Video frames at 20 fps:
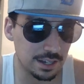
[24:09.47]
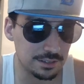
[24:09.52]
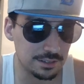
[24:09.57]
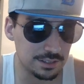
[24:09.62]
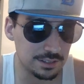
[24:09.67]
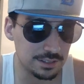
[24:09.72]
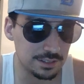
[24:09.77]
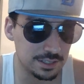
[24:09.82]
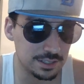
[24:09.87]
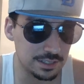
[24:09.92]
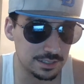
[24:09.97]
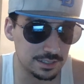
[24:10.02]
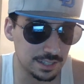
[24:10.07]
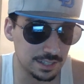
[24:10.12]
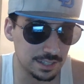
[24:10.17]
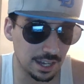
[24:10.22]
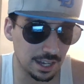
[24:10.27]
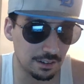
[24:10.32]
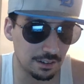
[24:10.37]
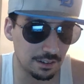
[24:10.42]
he's
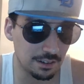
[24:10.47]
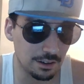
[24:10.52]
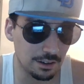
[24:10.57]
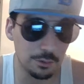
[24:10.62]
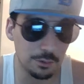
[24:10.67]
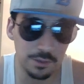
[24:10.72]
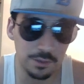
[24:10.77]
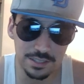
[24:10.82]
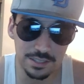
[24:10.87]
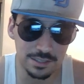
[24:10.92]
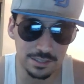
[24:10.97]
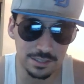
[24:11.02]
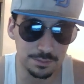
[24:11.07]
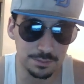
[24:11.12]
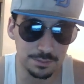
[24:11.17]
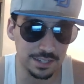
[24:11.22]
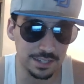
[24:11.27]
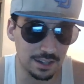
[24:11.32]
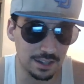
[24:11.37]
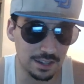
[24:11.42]
got all wins
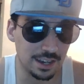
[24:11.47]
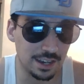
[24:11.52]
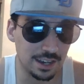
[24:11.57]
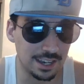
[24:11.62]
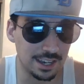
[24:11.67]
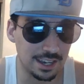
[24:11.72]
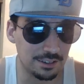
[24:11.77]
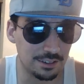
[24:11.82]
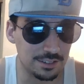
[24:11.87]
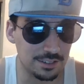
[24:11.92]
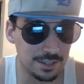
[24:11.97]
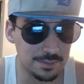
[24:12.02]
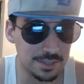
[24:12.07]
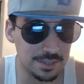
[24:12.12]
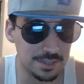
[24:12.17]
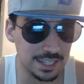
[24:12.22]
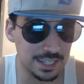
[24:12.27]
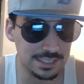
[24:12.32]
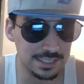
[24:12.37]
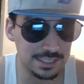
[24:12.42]
by knockout. I
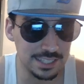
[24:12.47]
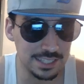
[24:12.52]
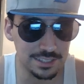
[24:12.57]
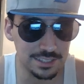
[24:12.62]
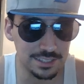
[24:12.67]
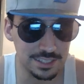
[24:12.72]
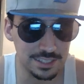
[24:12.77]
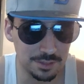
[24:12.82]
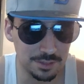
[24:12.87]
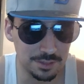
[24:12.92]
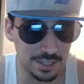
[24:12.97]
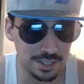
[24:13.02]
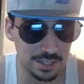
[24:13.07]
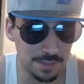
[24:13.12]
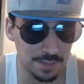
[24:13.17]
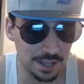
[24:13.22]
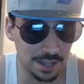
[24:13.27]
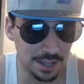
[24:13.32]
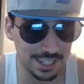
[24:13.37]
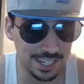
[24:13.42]
mean, that tells you something
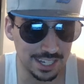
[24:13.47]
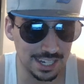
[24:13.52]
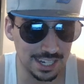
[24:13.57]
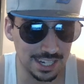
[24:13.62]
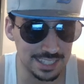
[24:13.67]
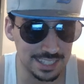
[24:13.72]
about the guy's